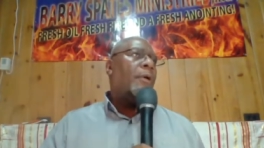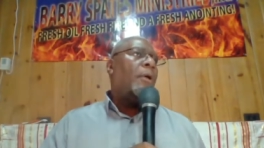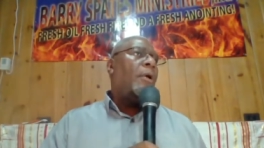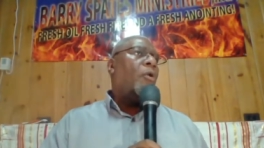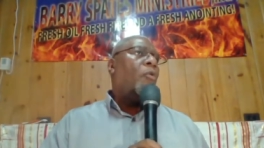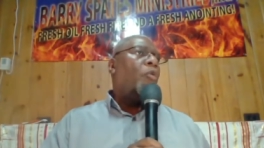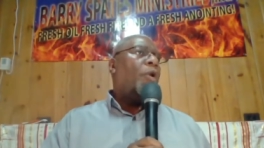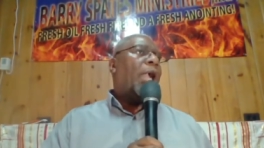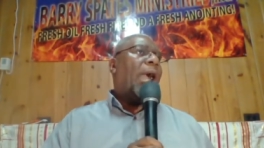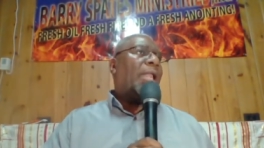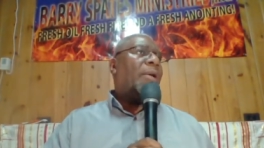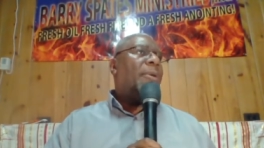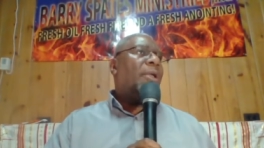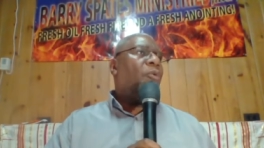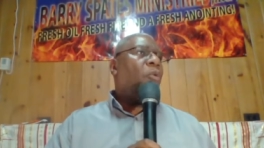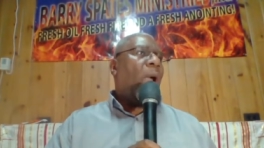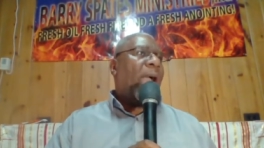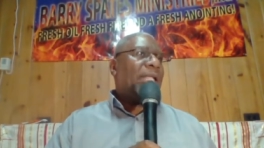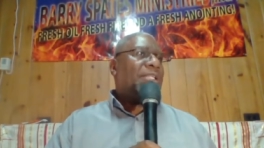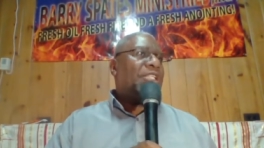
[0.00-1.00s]
We gotta be
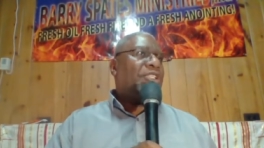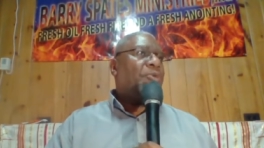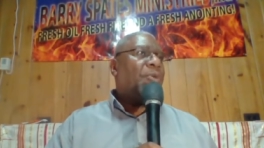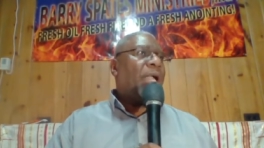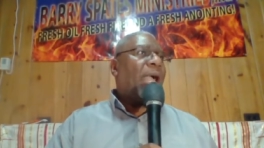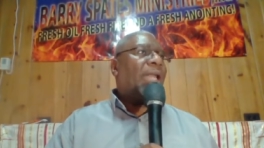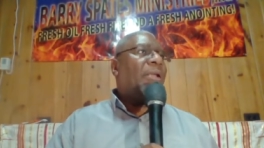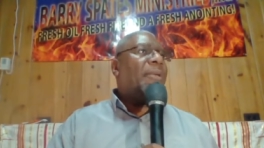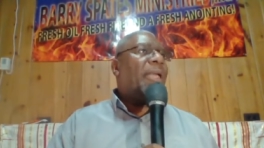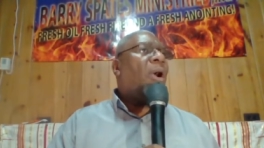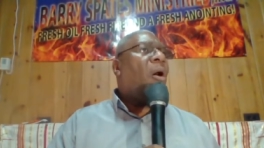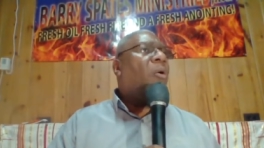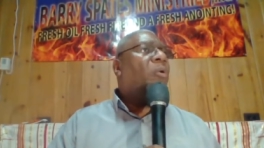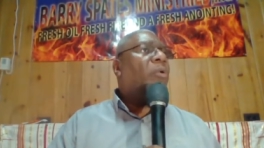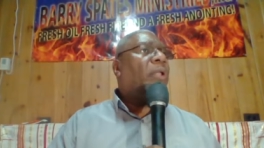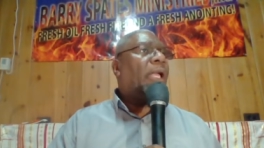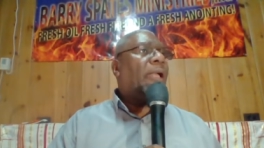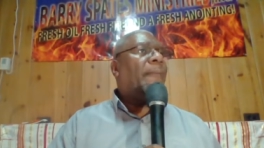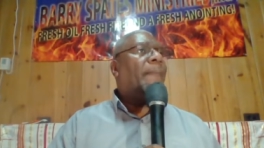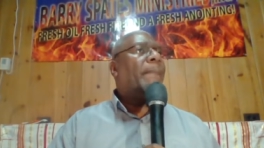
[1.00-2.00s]
righteous, we gotta be
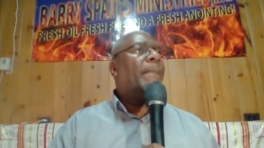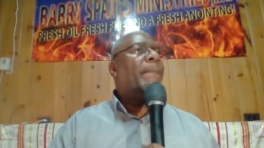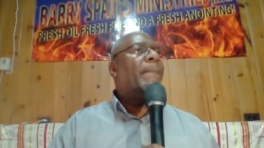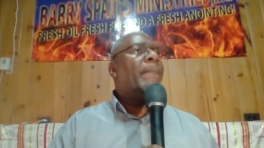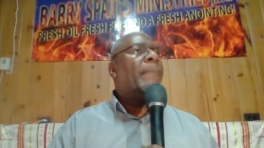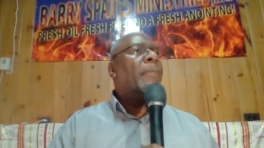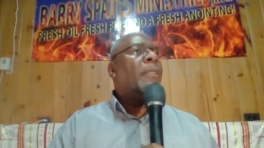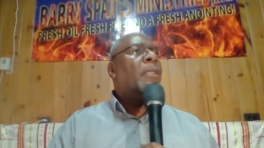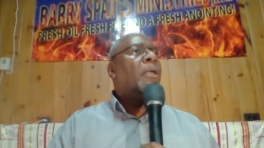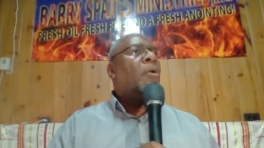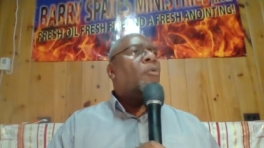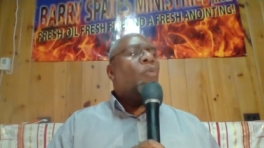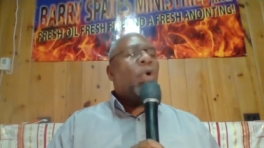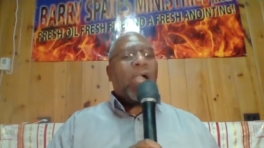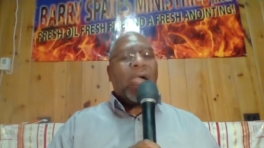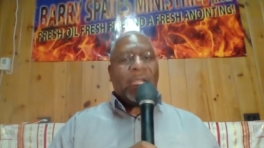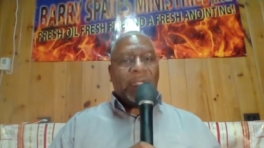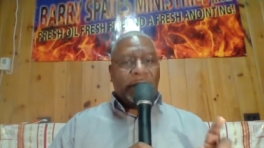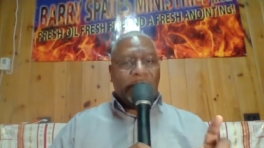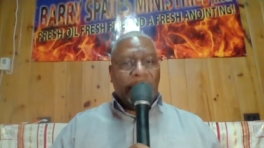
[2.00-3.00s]
holy. We
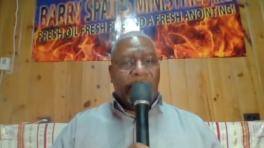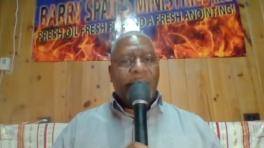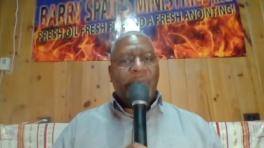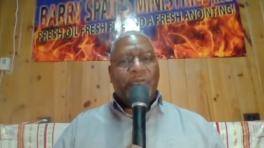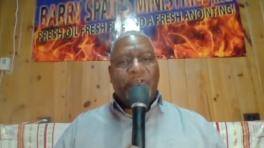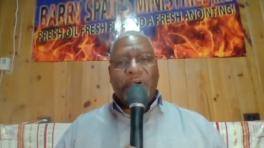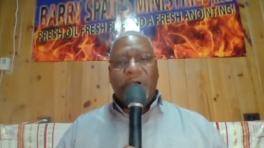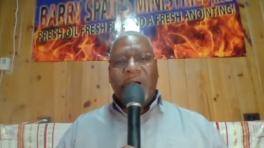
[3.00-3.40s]
gotta live for